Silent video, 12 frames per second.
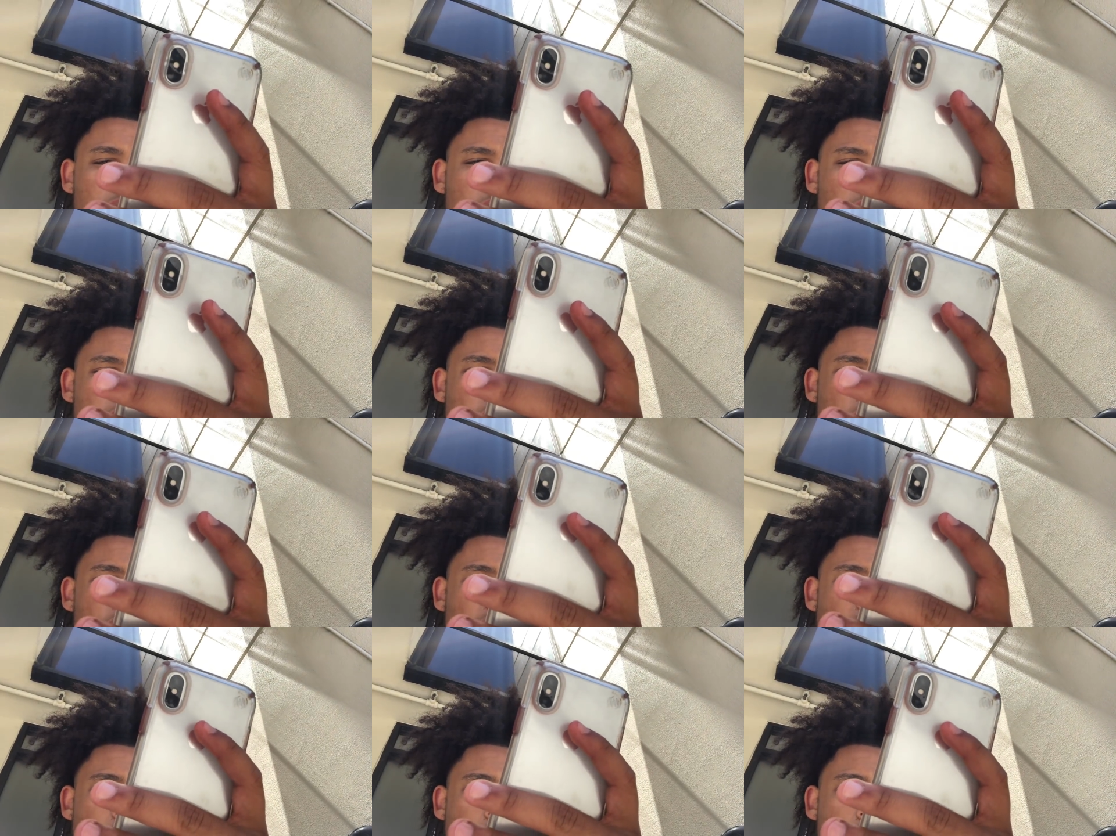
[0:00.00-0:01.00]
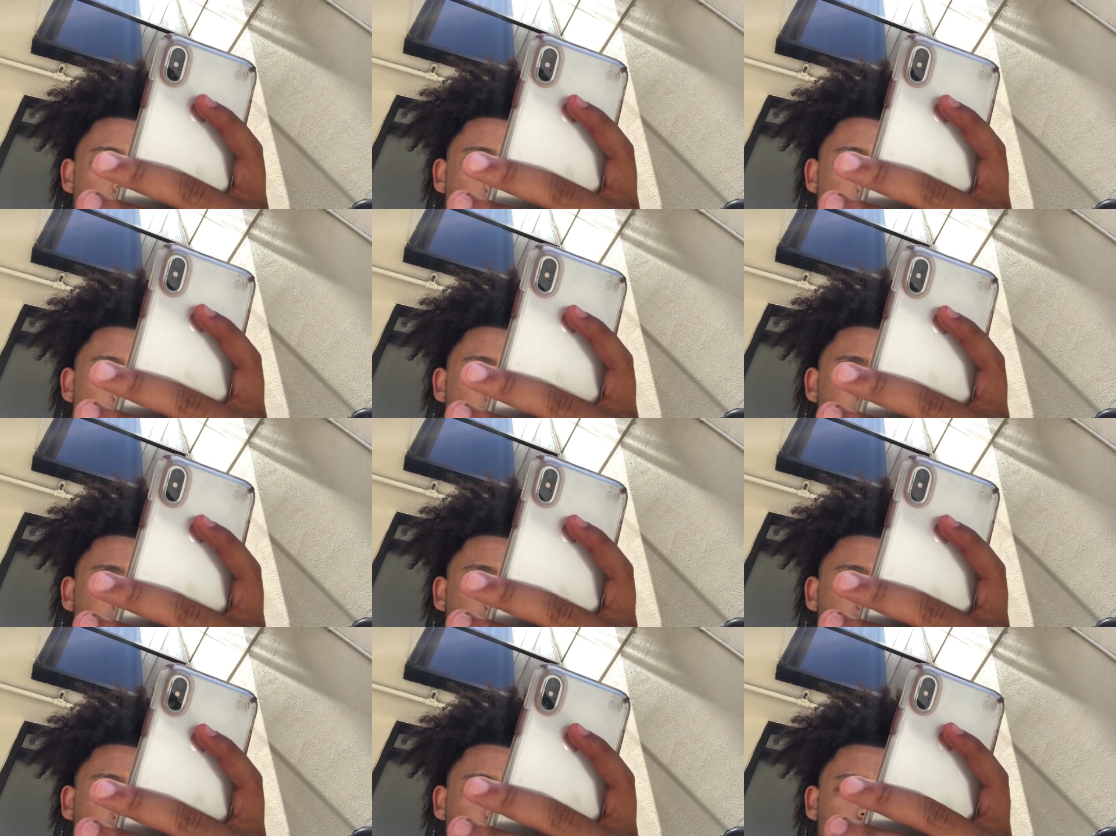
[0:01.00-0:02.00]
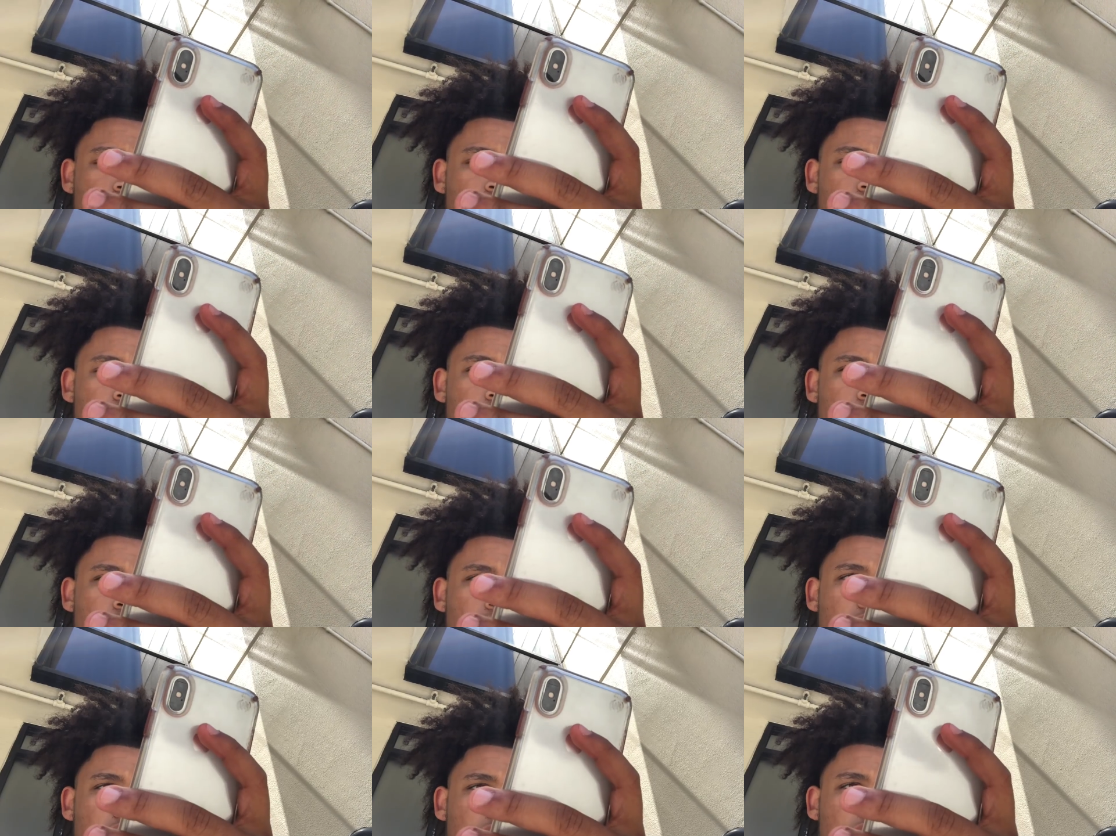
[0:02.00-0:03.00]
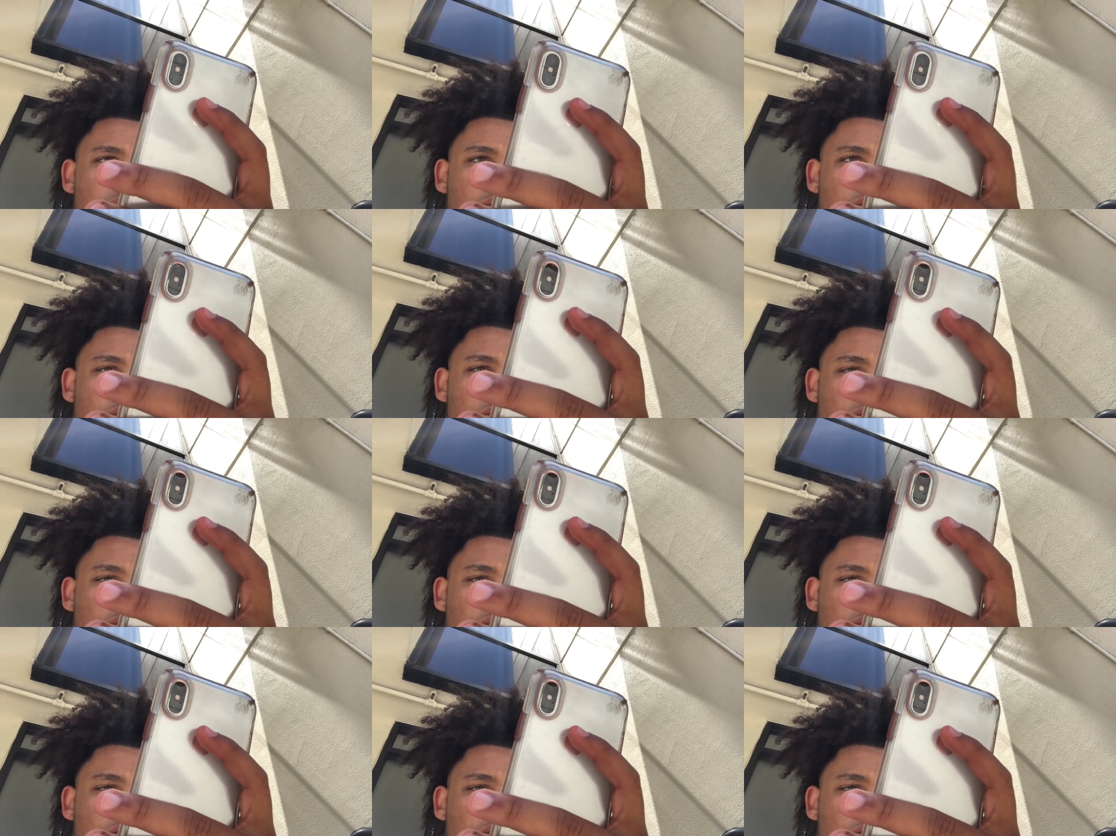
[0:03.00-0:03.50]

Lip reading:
No face is visible, so there are no lips to read.